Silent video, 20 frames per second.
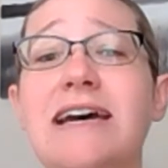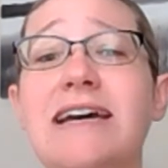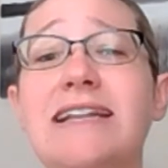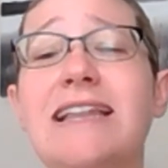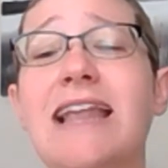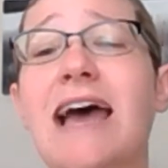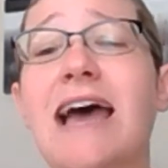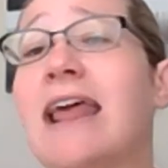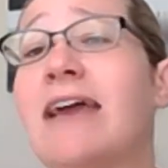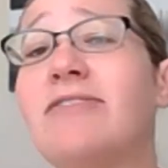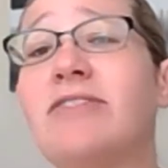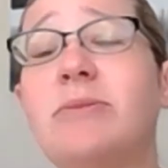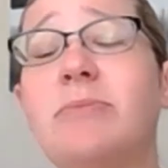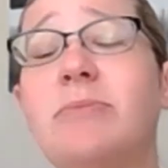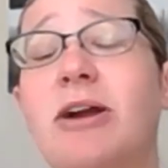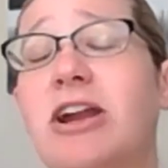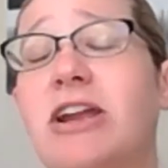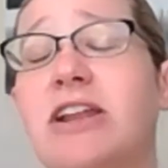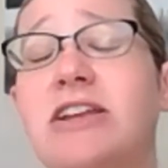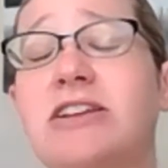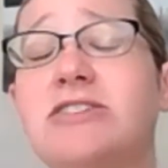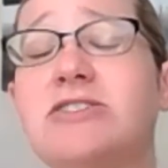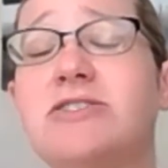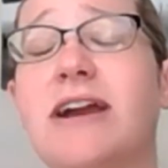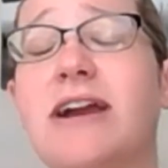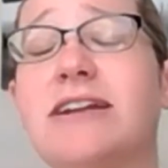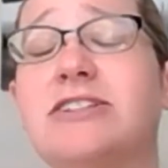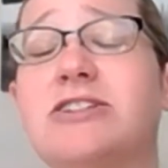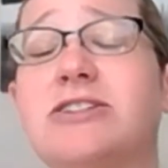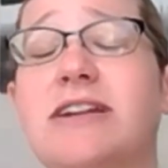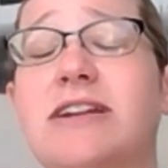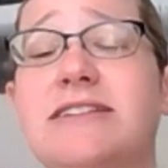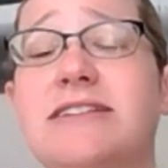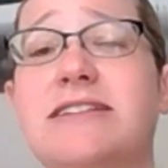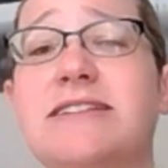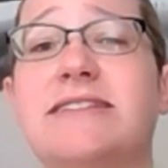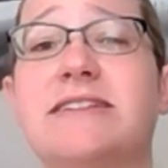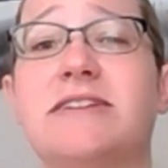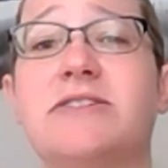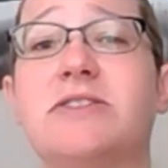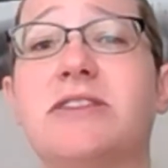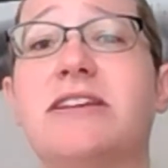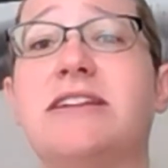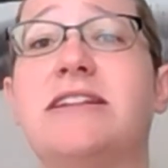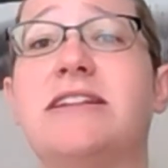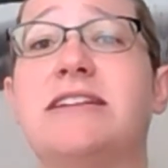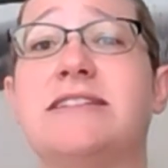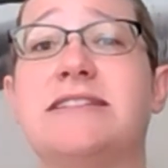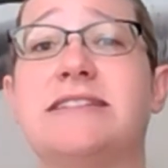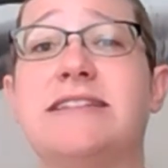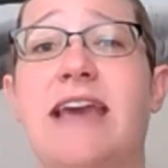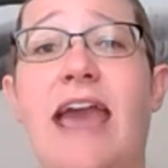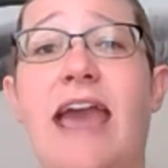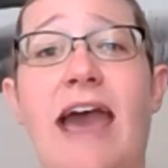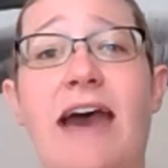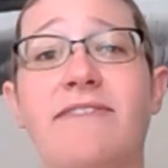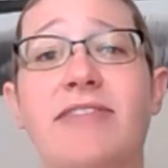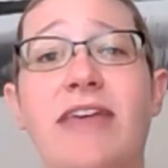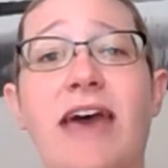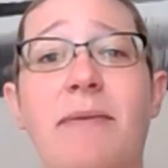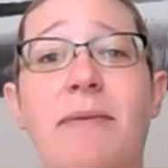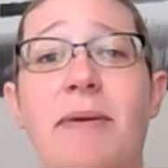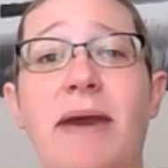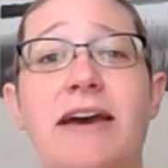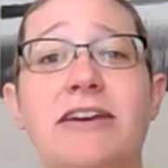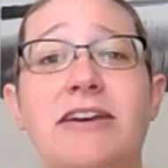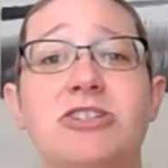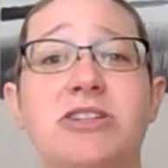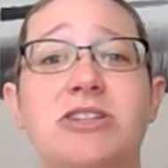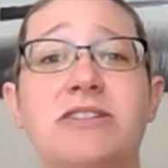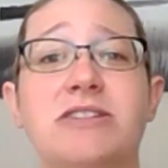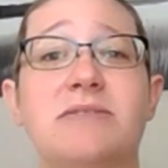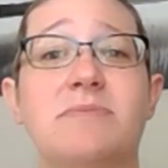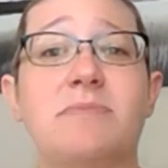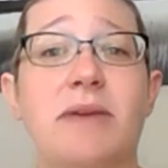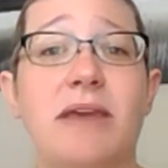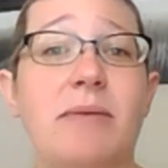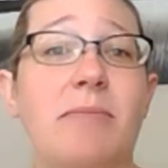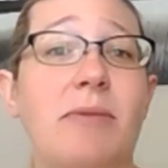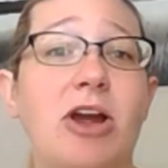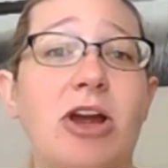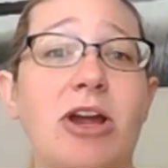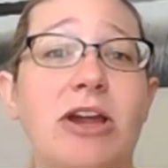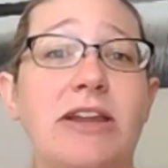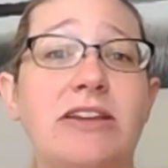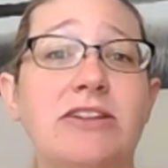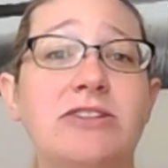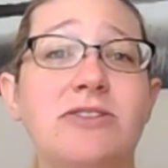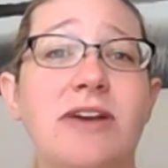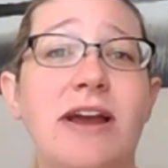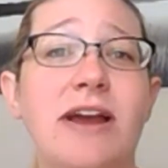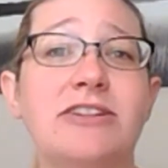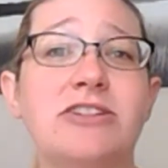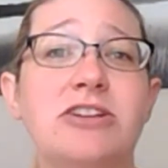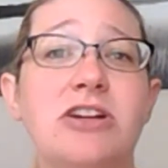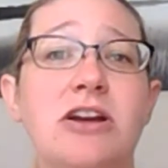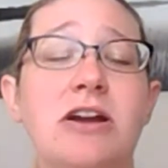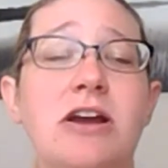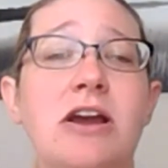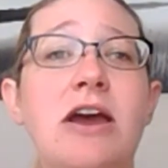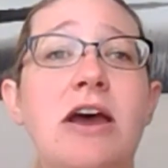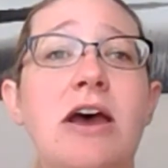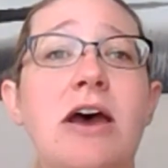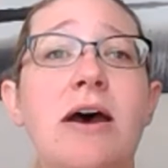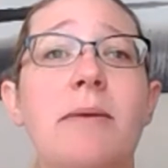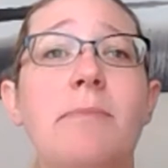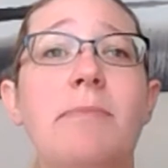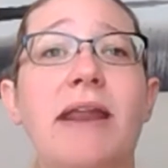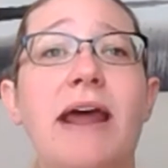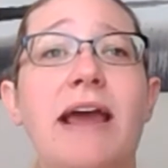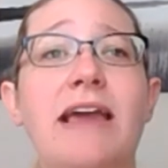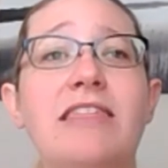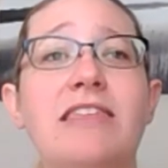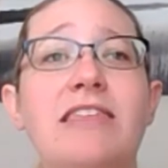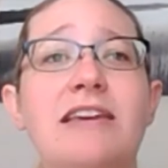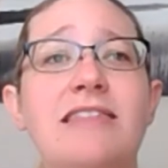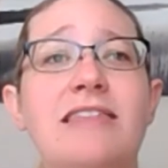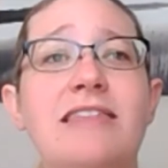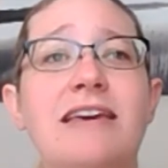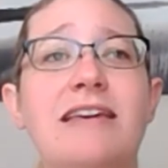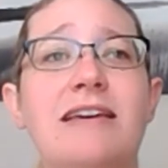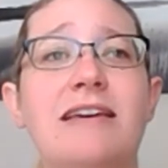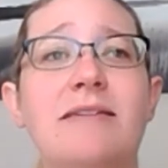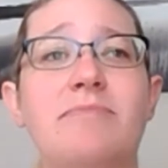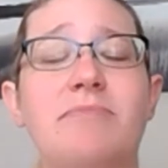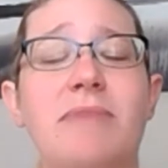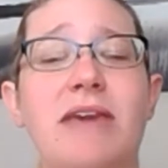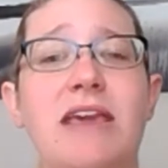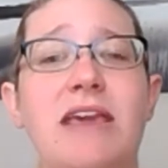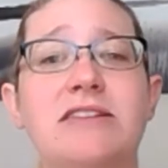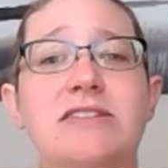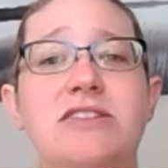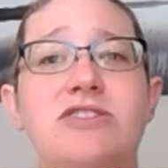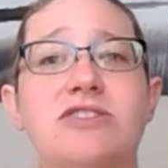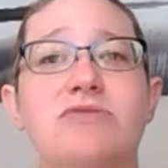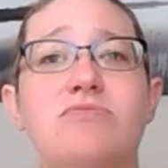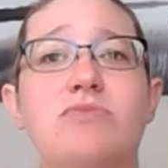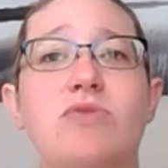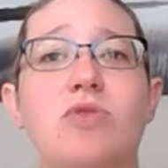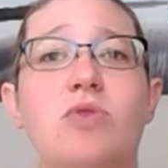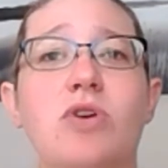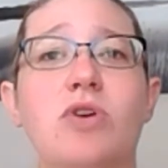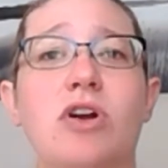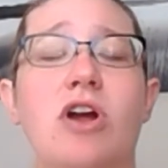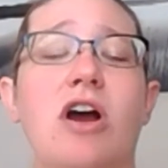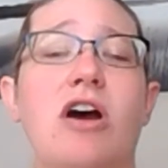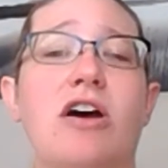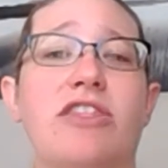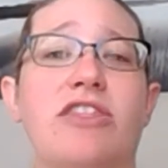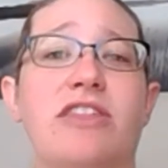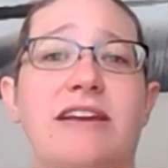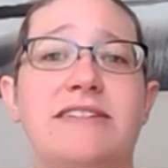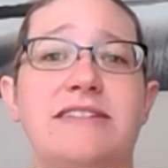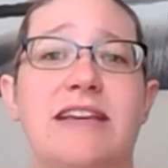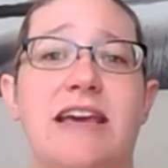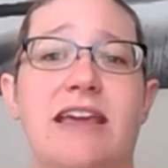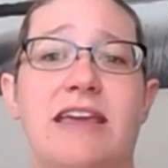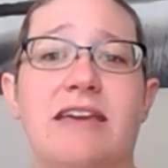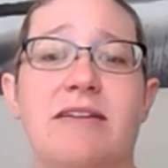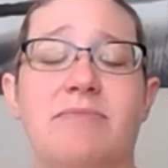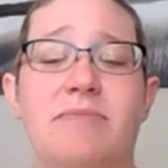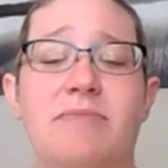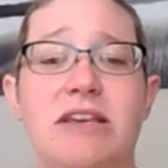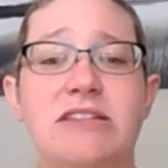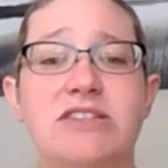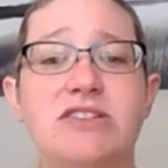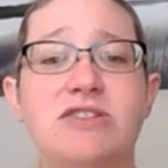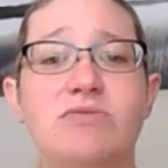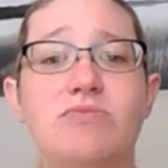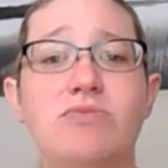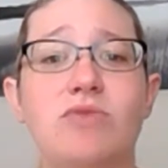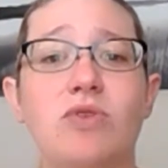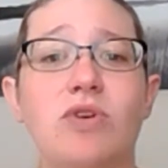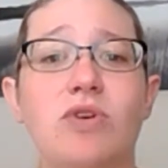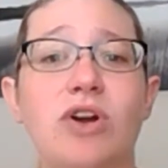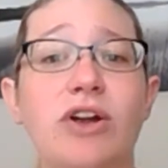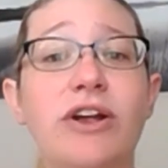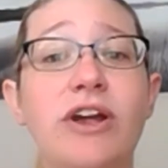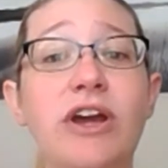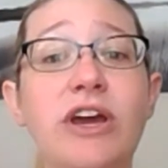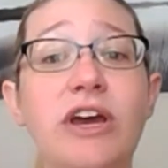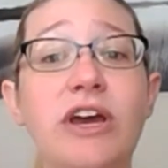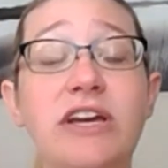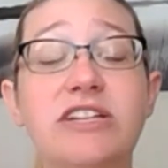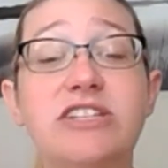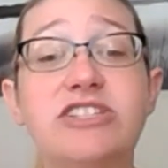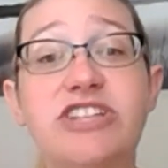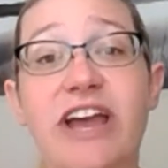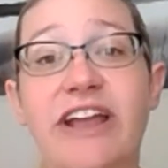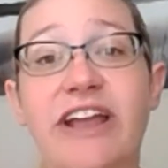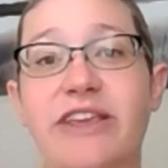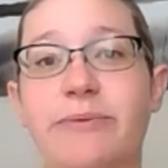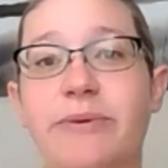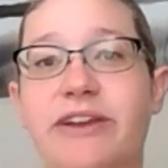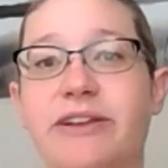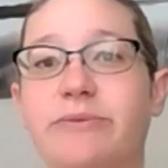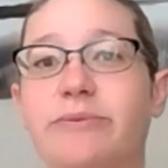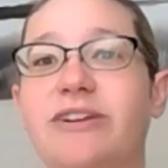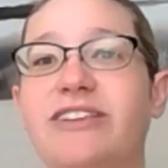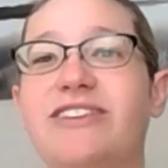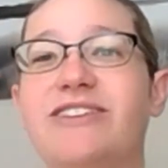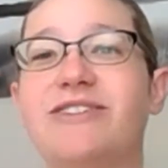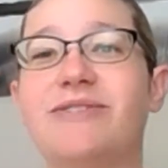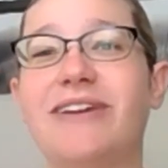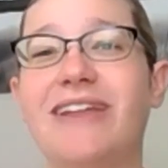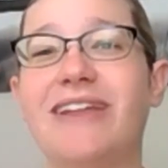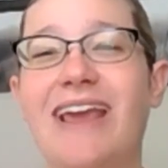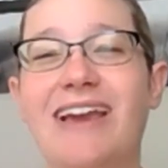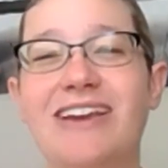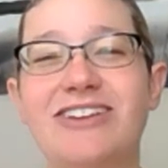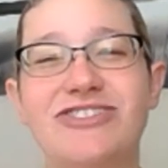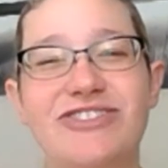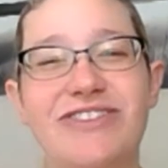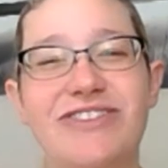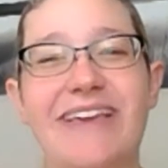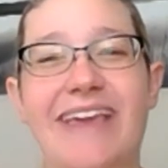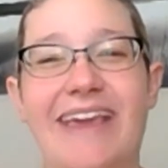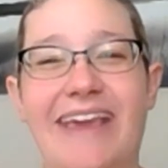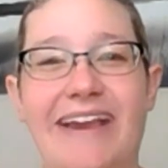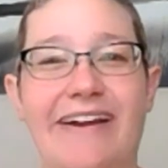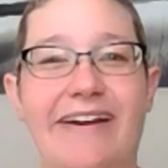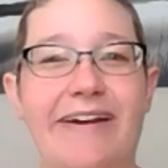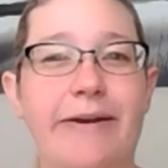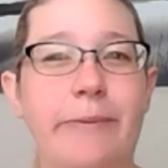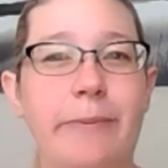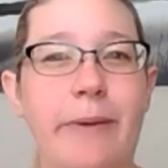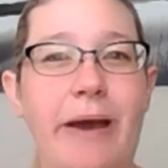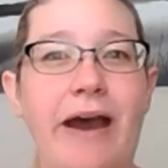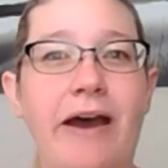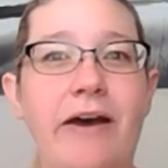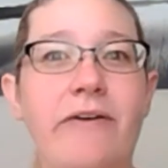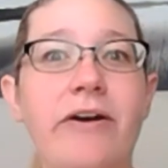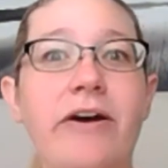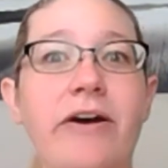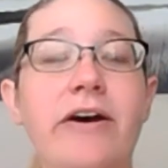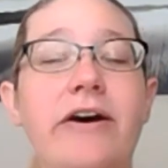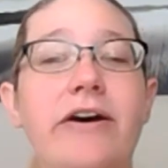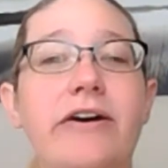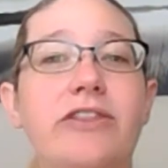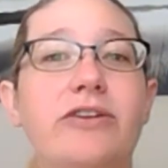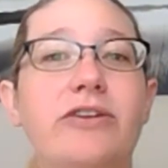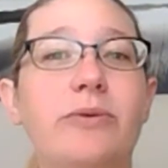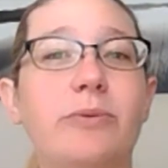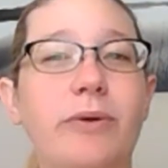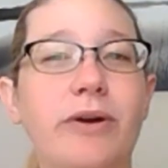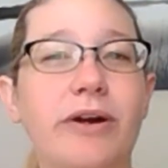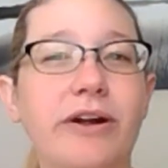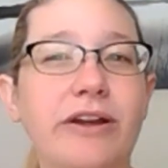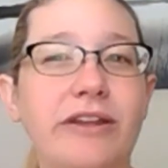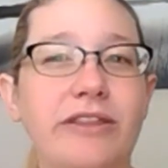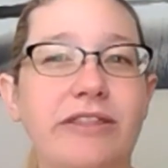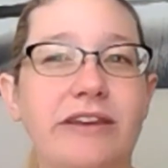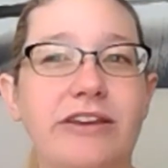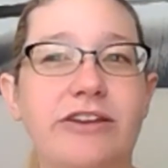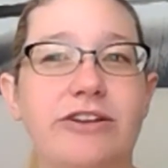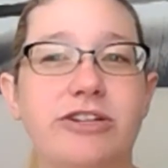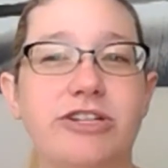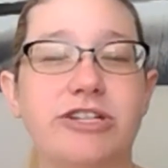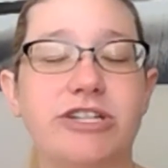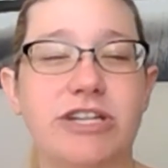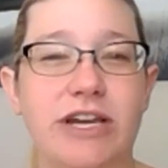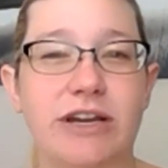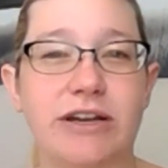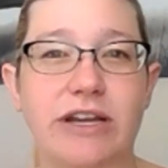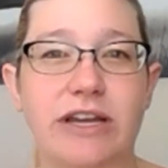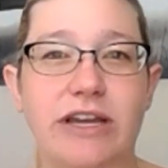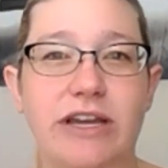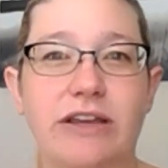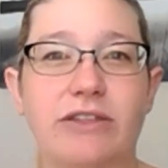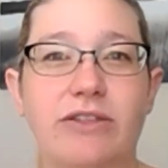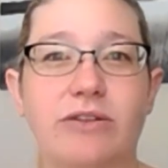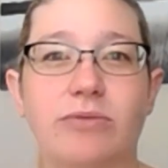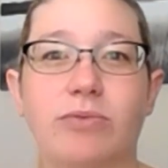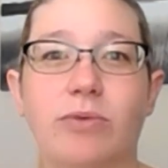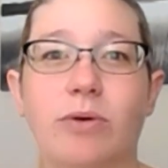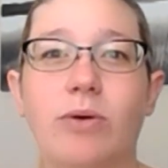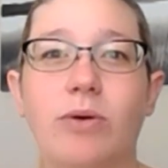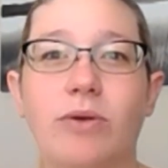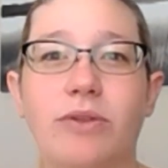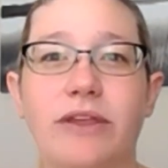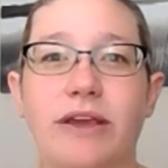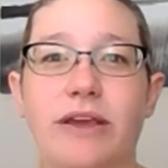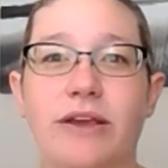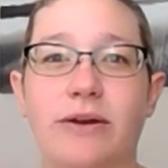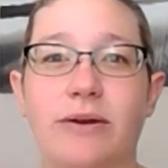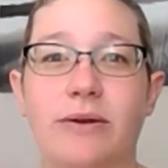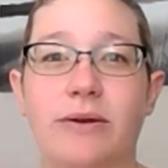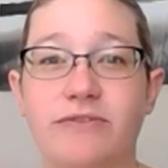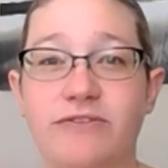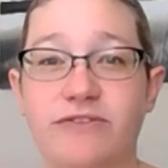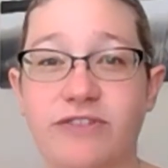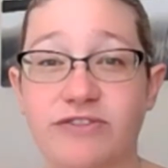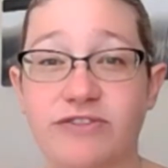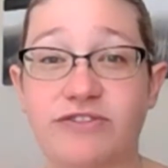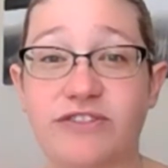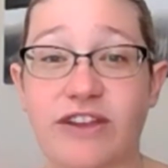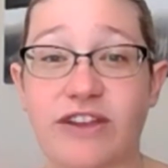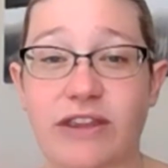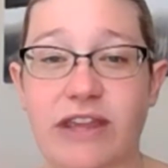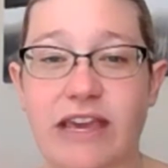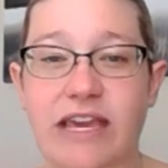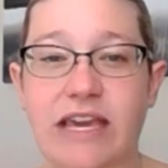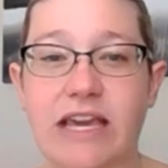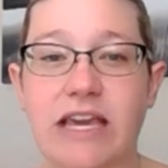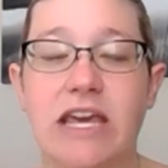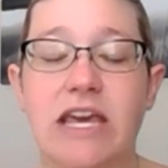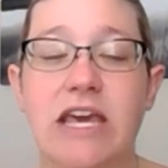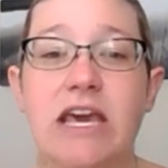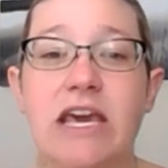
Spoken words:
Not every marketing director necessarily needs to have that passion to be a marketing director, but I think that it makes you more authentic. It makes you more genuine when you can actually care about the work that you're sharing, the role that you're fulfilling.